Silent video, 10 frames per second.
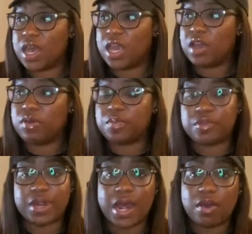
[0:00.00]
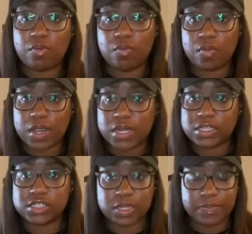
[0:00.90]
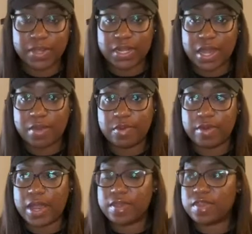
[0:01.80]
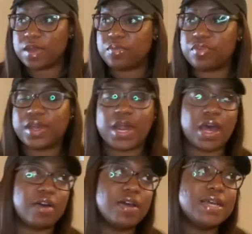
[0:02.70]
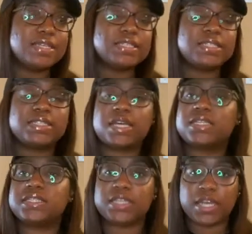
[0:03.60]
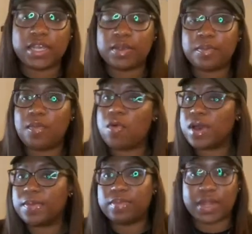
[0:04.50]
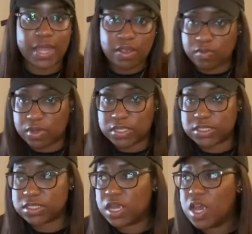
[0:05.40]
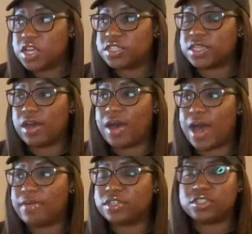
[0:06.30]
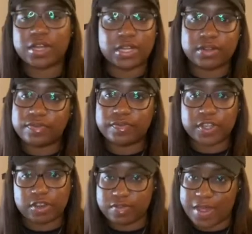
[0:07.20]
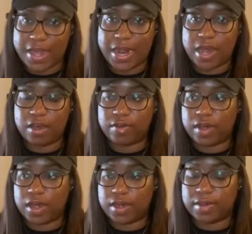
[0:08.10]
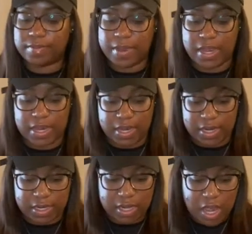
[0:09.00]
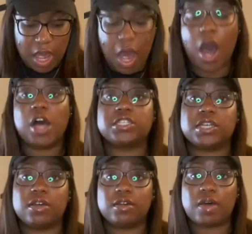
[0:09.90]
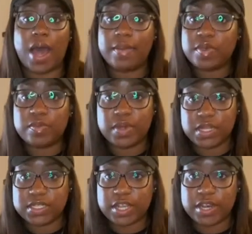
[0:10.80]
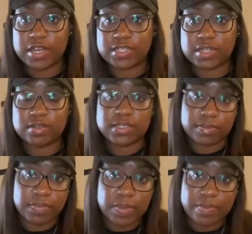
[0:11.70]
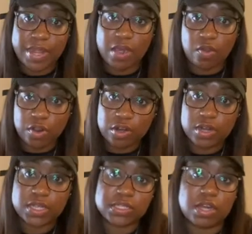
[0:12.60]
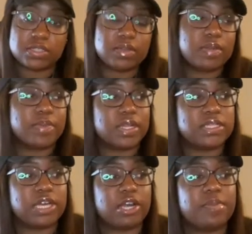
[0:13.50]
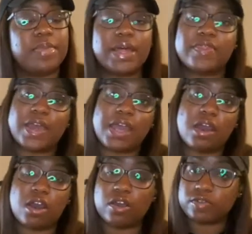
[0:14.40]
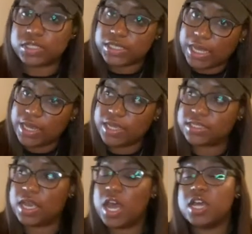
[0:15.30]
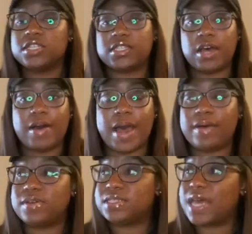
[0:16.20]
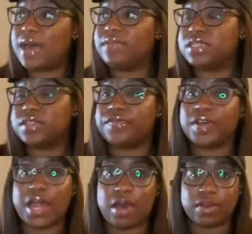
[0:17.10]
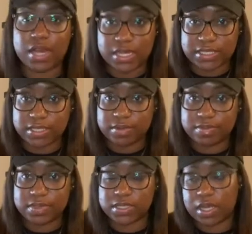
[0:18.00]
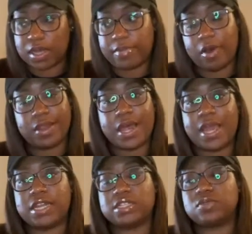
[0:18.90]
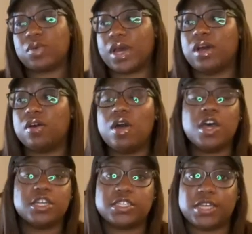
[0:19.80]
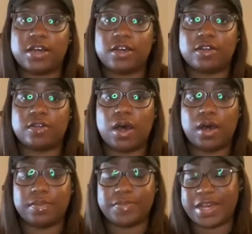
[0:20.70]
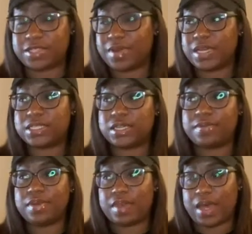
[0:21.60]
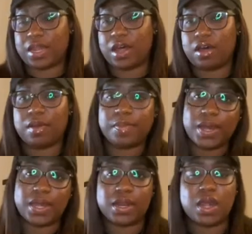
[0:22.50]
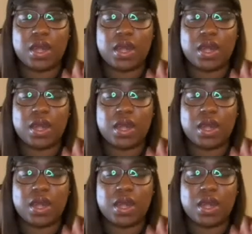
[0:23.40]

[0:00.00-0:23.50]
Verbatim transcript: it would print out one shipping label and then print out 16 more blank ones. So I was trying to figure that out. Um, and also, I'm in the military, so some people that order is also in the military, but they are overseas. So I was having to fill out customs um, online as well. So um, that's why it took me that long. But